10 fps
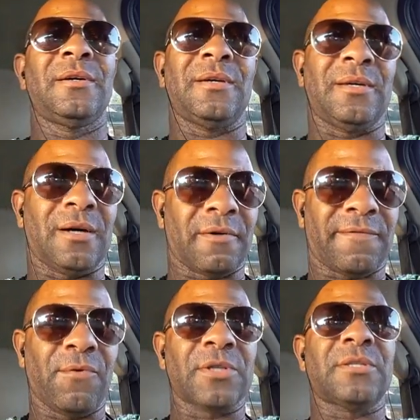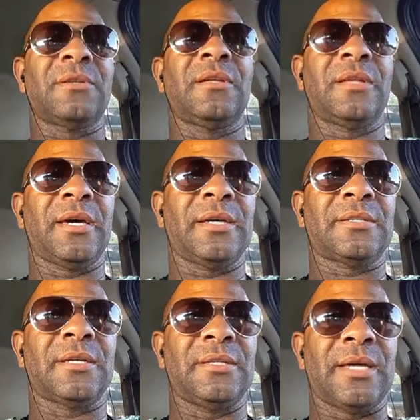it unfortunately led
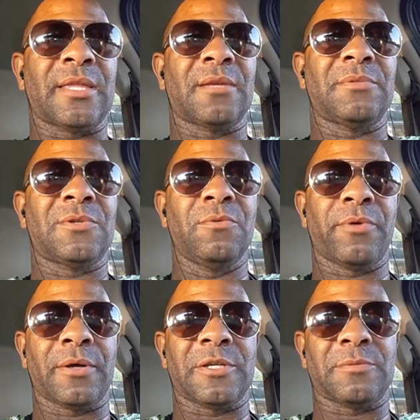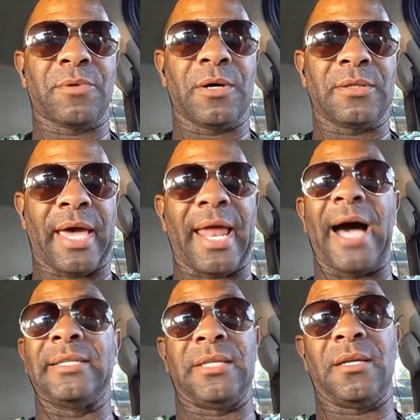to the death of them two brothers, bro. That
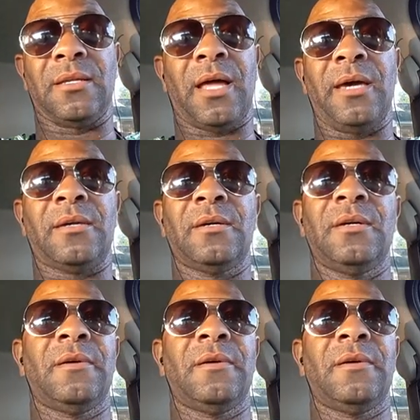I didn't like.